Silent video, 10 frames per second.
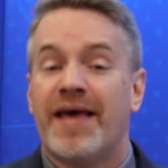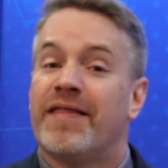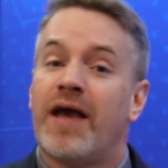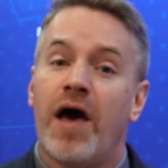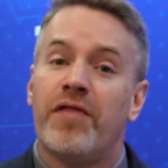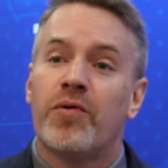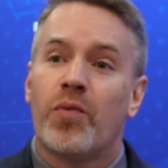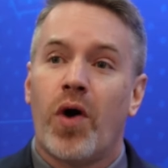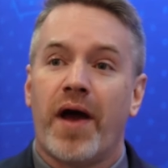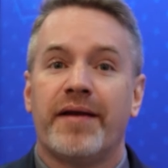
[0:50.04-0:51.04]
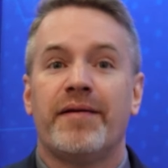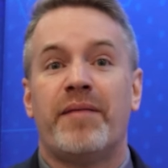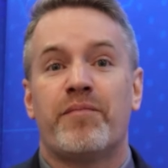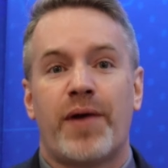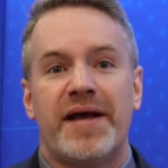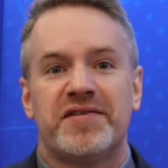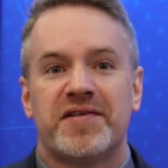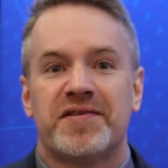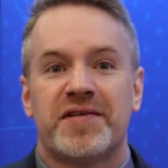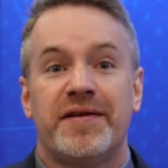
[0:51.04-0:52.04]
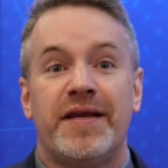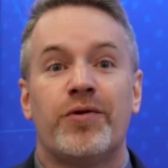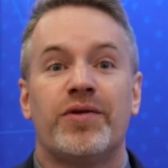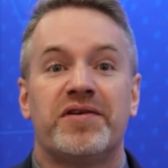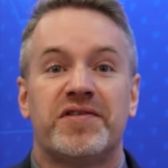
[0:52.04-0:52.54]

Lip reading: The other one embraces a nearly